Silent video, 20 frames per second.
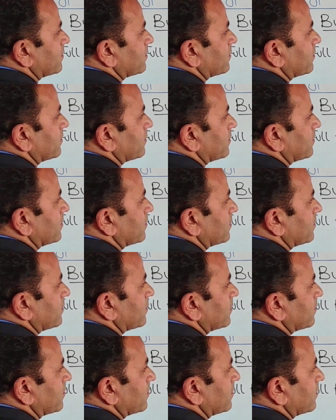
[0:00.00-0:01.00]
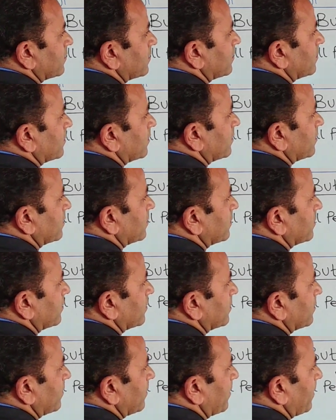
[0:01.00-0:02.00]

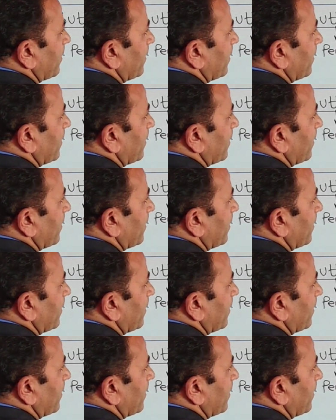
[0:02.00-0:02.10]
[no speech]